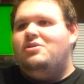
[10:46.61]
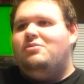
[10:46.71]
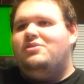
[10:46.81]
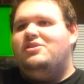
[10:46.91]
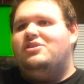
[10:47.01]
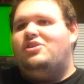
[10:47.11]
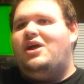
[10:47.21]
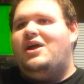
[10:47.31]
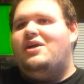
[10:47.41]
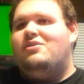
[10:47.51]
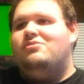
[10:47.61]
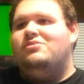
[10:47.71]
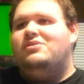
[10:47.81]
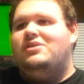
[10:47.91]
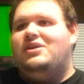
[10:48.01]
Well, then the
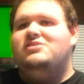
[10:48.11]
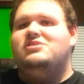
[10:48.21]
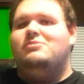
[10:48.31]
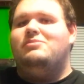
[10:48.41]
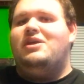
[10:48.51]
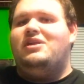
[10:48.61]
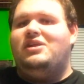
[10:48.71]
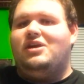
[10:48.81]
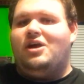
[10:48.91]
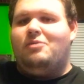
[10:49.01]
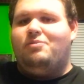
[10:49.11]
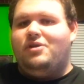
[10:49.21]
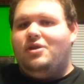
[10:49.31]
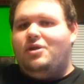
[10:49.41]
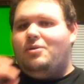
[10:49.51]
clown ends up getting up,
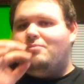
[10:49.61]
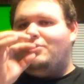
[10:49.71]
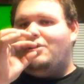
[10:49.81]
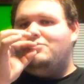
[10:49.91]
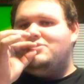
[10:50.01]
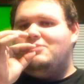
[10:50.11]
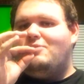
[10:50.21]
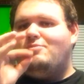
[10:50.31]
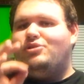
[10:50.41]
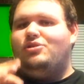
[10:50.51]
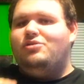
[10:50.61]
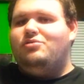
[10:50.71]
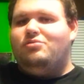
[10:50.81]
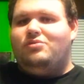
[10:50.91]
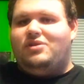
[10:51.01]
blows him a
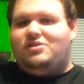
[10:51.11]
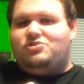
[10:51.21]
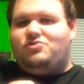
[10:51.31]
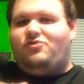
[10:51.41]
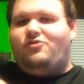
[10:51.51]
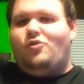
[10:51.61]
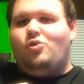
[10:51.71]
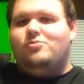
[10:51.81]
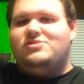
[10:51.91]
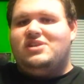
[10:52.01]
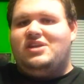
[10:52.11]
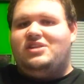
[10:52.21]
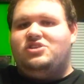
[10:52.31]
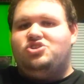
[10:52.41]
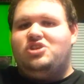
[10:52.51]
balloon, forms it
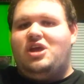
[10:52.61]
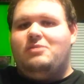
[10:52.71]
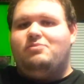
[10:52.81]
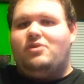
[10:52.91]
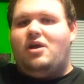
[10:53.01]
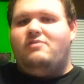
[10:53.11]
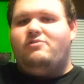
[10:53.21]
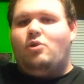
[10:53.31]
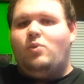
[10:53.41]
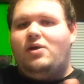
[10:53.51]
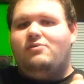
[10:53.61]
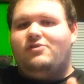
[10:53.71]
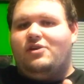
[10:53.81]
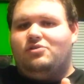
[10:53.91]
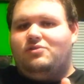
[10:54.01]
in the shape of a
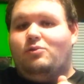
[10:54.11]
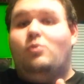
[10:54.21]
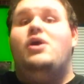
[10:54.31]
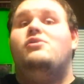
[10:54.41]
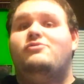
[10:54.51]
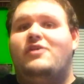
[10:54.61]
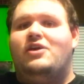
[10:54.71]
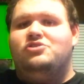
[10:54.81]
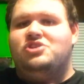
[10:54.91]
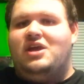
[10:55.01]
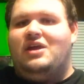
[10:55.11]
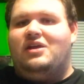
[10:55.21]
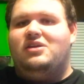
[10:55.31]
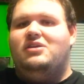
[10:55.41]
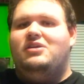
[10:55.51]
welfare
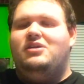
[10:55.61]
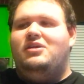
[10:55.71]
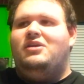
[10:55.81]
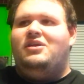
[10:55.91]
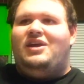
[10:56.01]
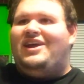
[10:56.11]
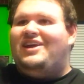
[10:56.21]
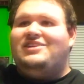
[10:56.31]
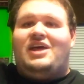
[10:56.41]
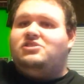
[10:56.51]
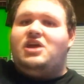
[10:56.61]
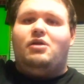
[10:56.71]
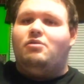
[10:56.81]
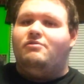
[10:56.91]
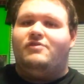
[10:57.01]
check, and that
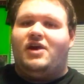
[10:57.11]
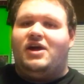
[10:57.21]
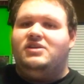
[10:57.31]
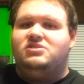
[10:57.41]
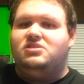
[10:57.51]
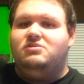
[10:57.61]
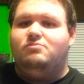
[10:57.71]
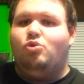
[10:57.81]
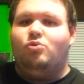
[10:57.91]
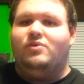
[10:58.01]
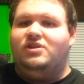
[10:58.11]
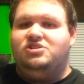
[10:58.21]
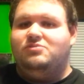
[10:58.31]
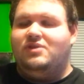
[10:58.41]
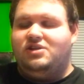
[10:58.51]
terrifies poor
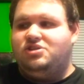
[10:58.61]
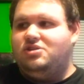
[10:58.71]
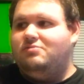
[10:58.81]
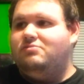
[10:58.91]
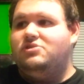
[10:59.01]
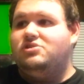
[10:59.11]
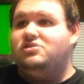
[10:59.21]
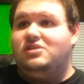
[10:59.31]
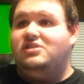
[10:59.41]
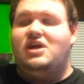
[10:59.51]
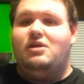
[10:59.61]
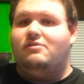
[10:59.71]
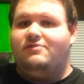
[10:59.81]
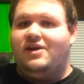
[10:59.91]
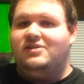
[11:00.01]
Richie Rich. It
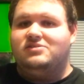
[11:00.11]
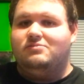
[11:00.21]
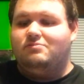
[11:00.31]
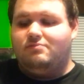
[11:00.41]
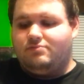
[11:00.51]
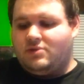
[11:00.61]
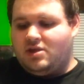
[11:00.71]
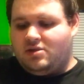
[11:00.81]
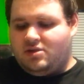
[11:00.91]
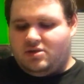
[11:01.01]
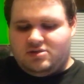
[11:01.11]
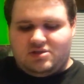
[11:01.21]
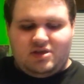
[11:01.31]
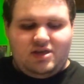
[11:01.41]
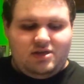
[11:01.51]
terrifies him.
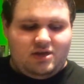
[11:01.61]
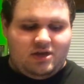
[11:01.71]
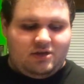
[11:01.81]
So he